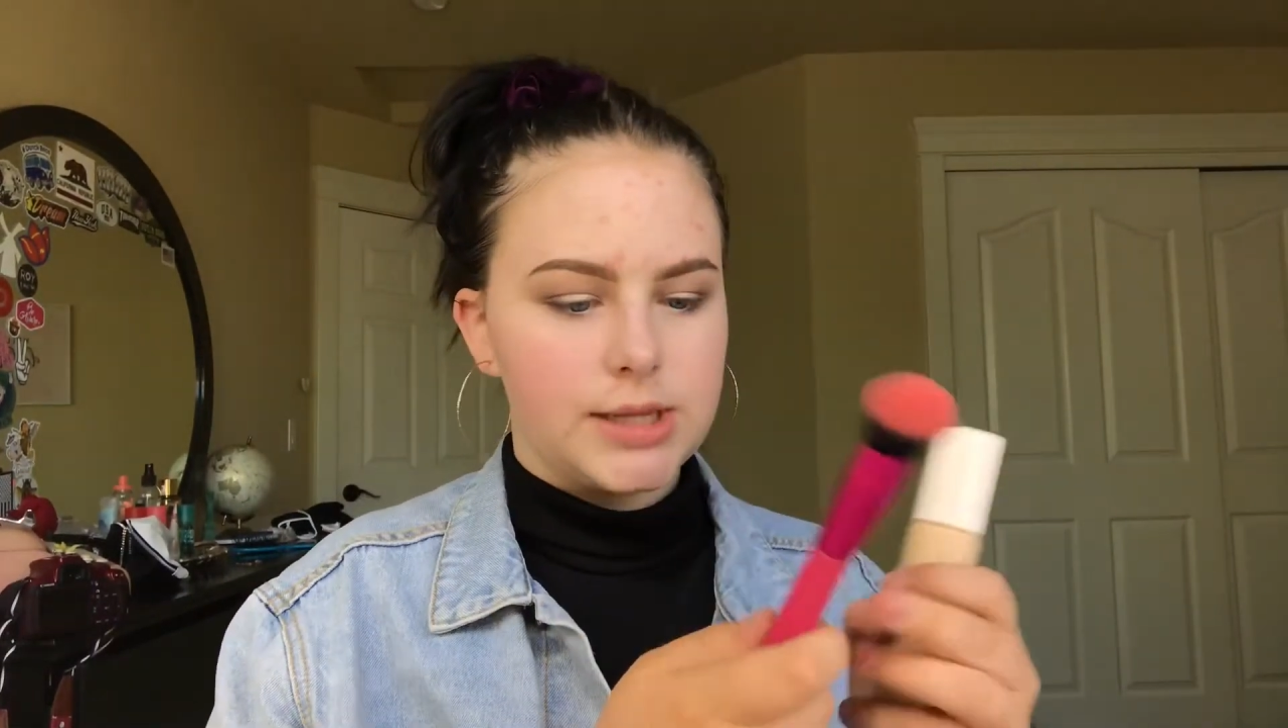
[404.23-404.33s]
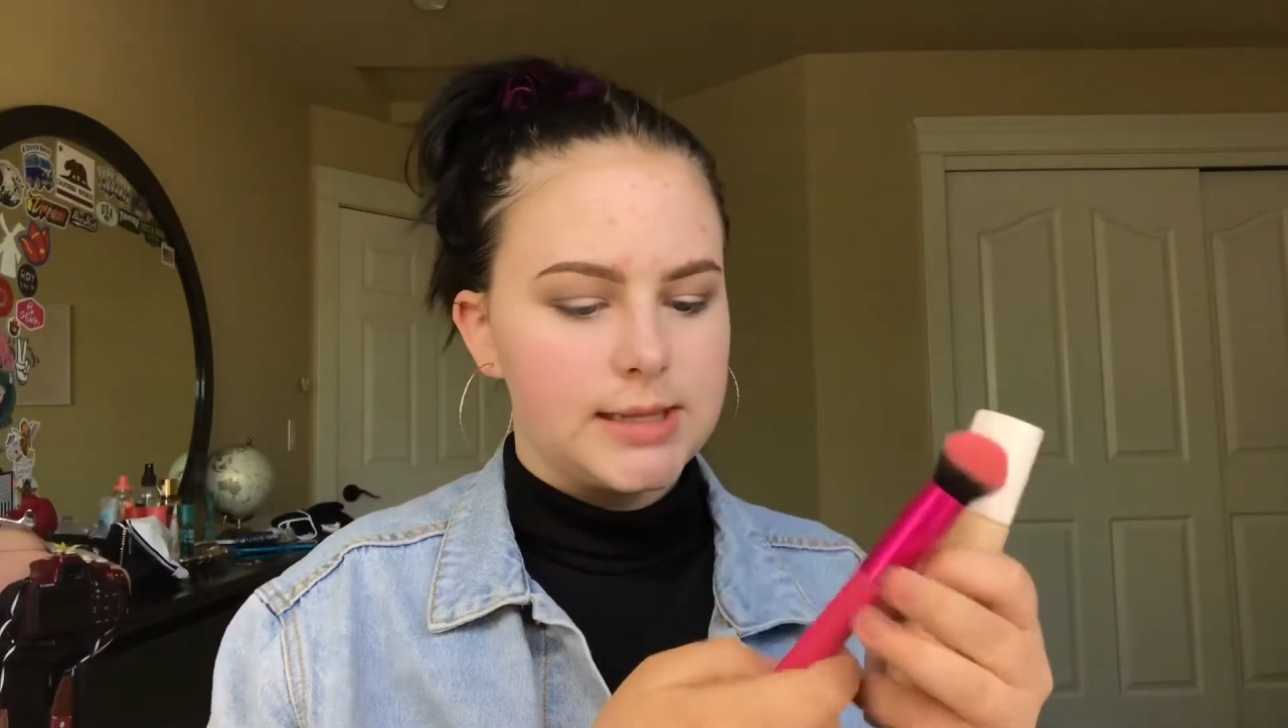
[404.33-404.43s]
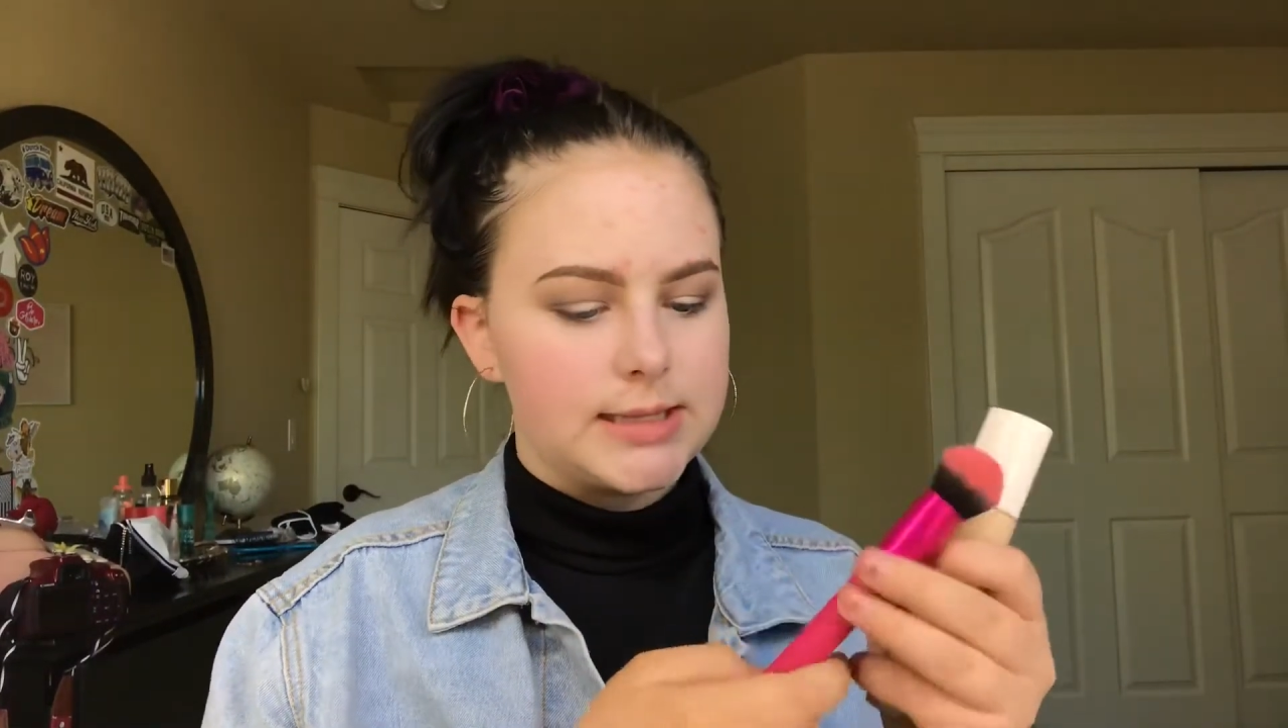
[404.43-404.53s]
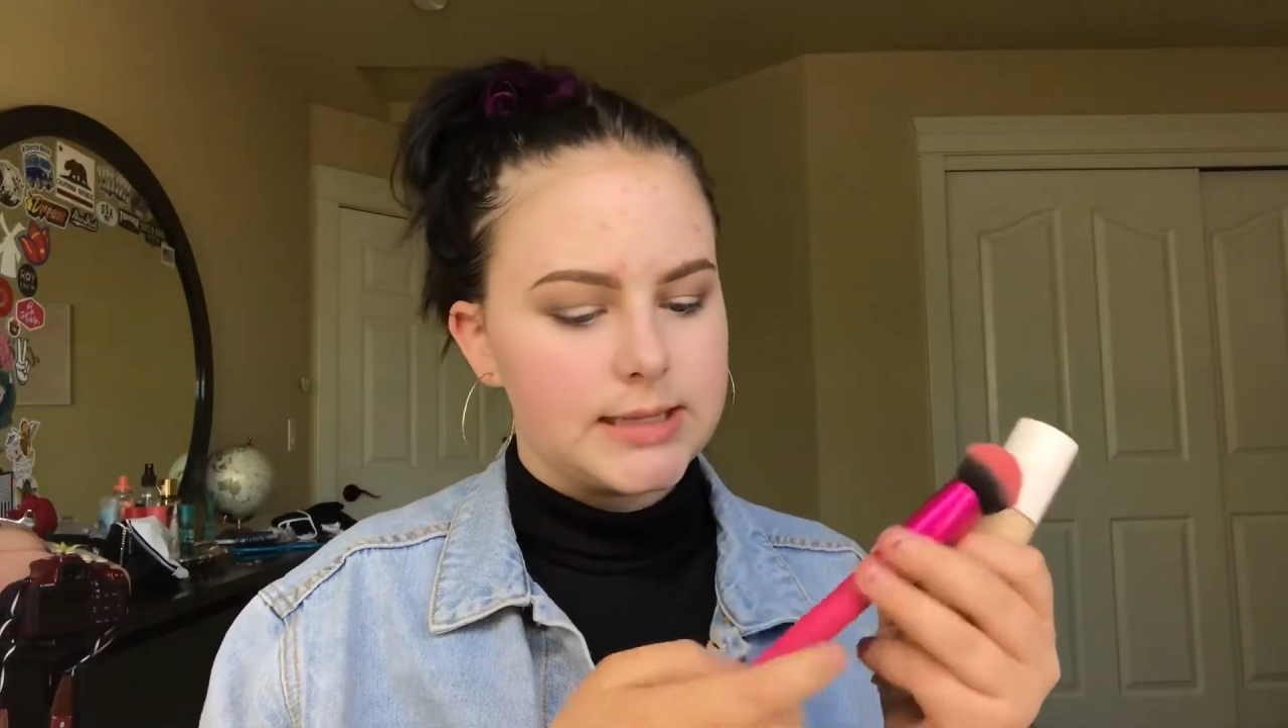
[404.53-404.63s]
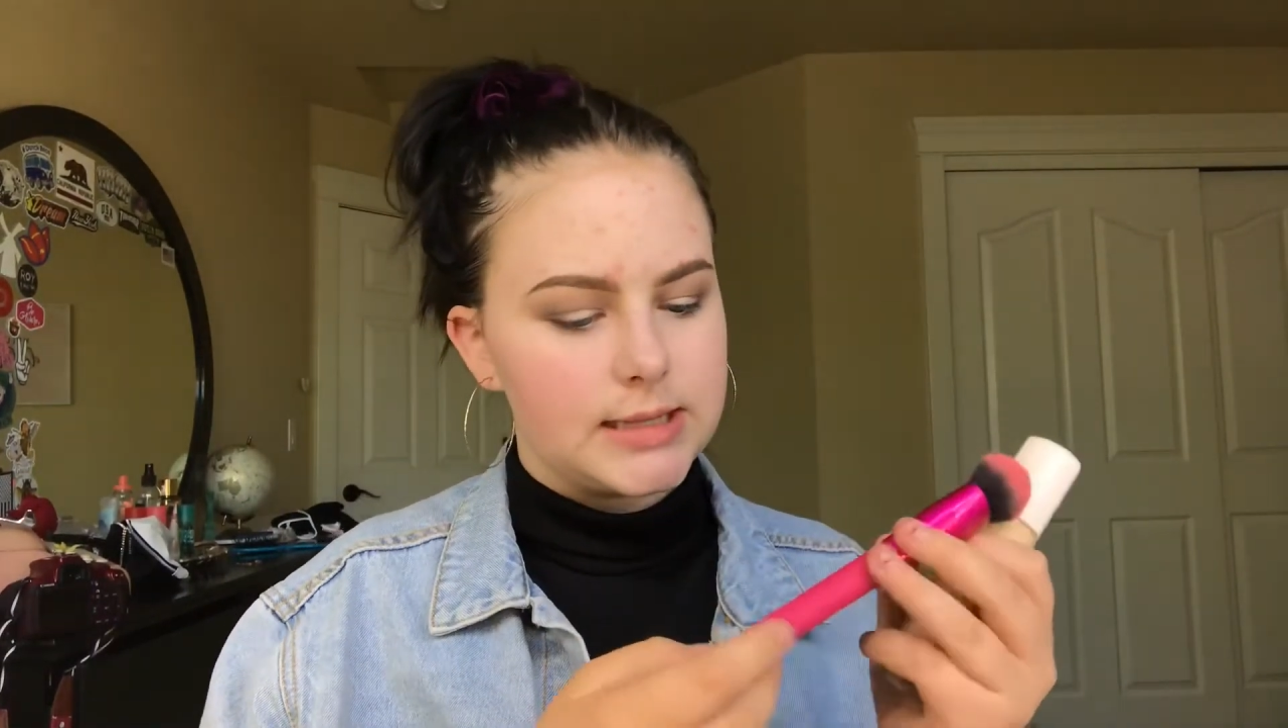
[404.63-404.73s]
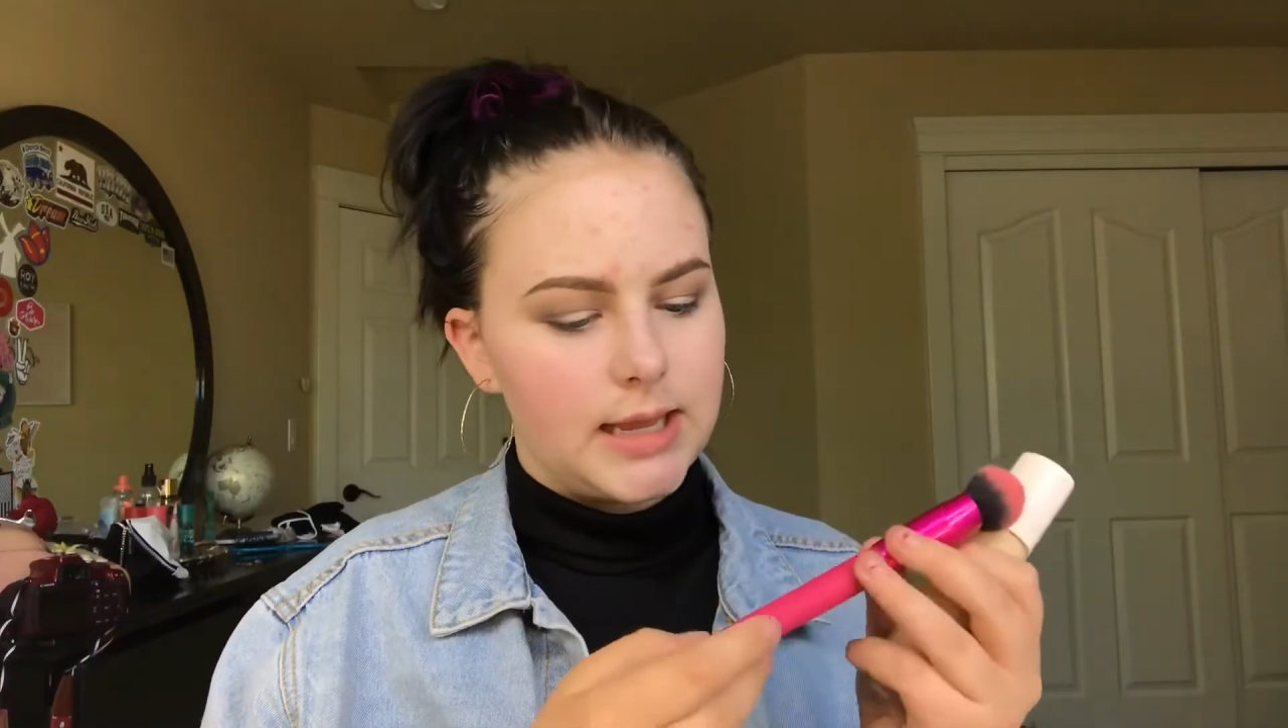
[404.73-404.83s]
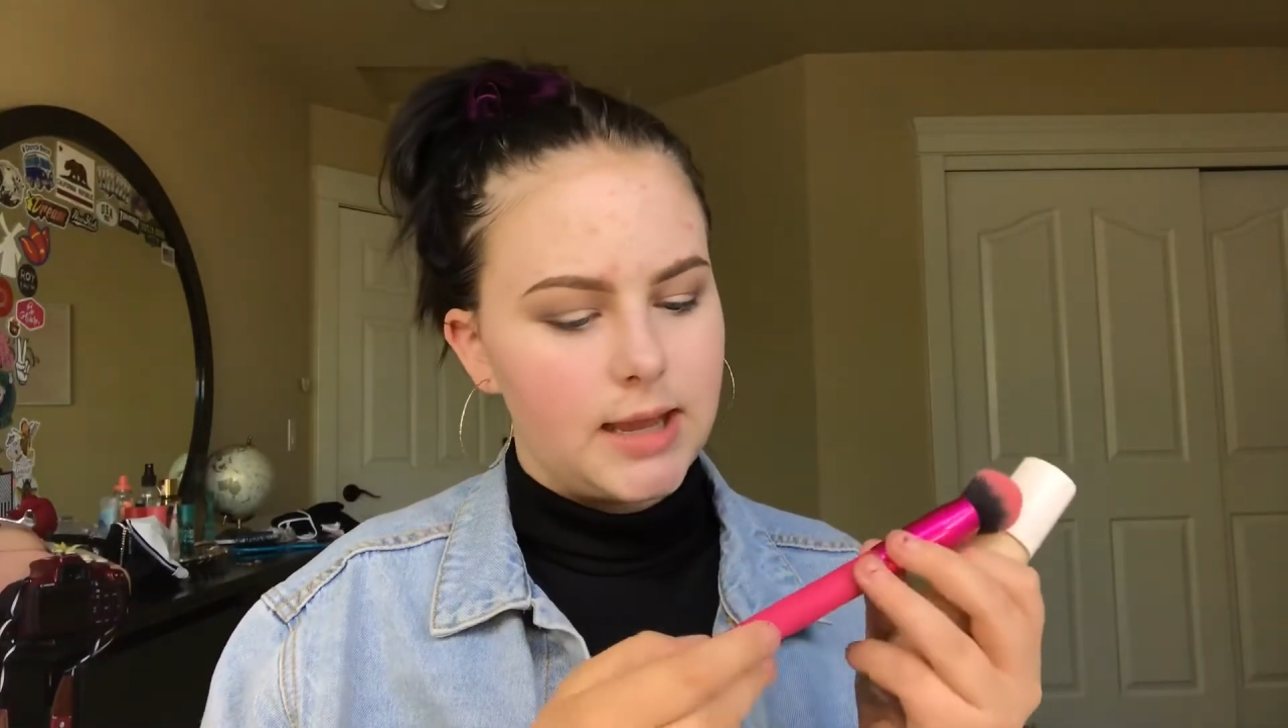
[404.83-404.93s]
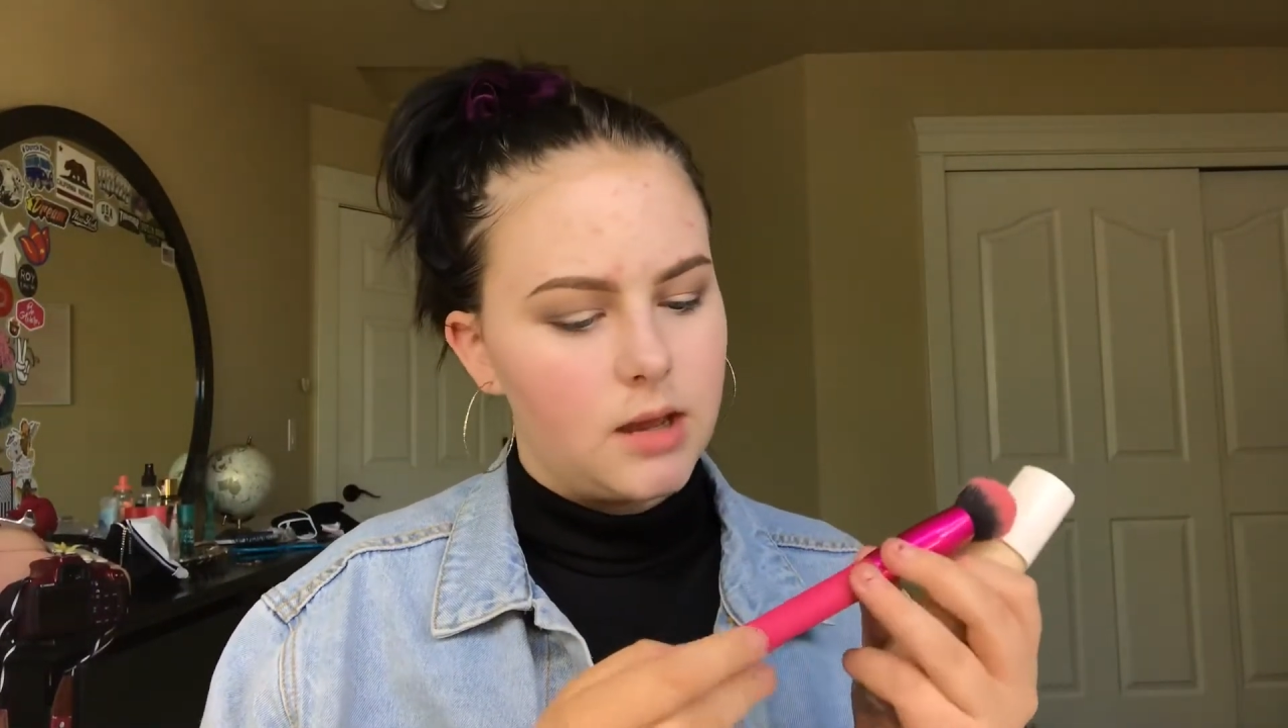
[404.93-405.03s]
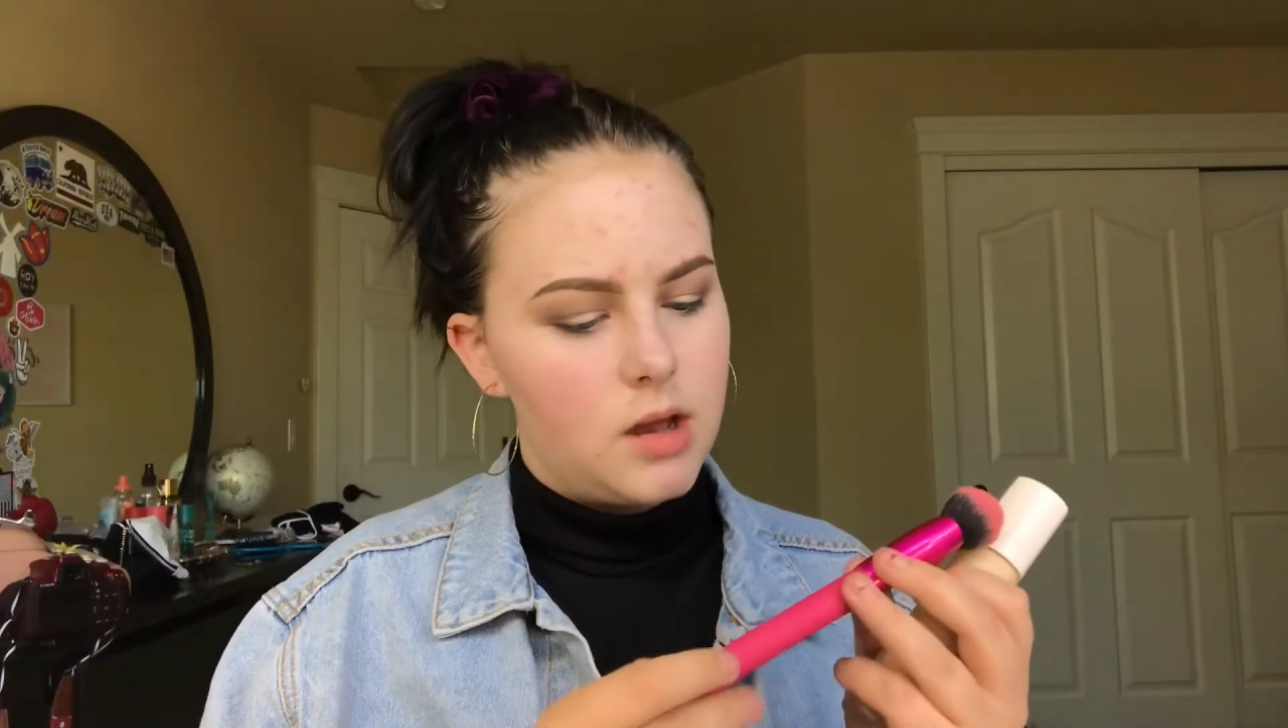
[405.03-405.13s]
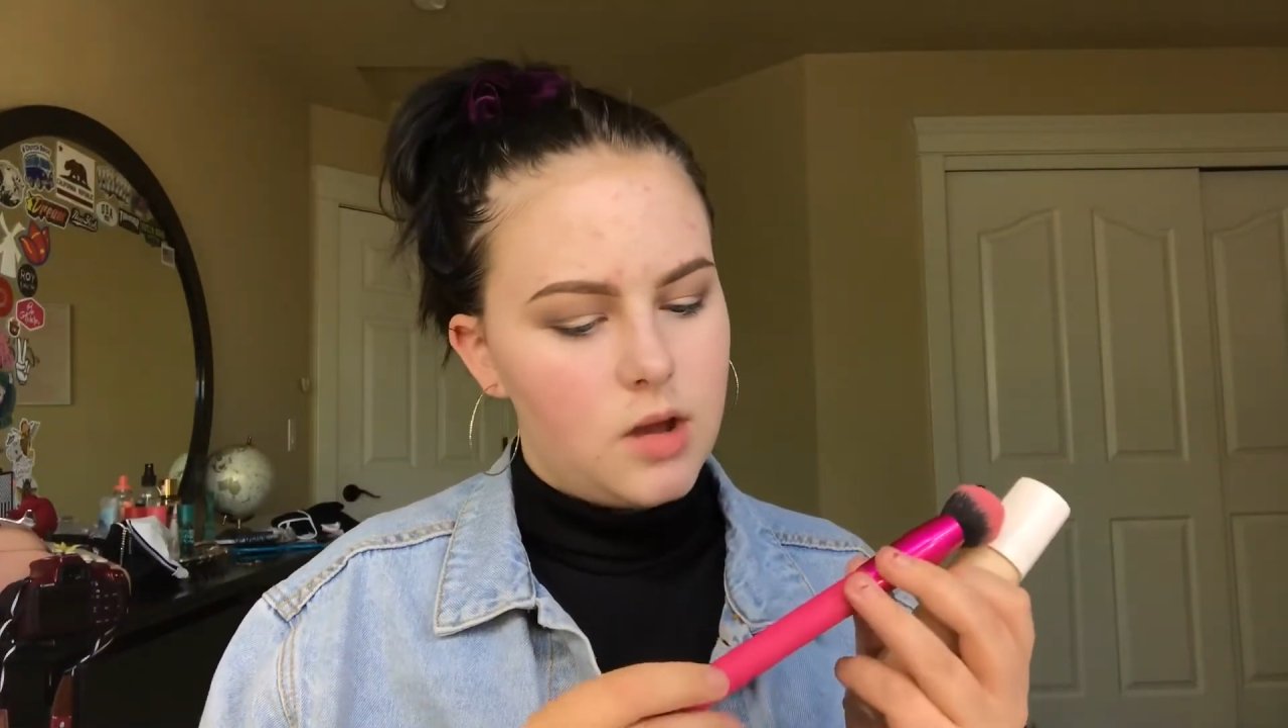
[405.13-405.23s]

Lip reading: And this is the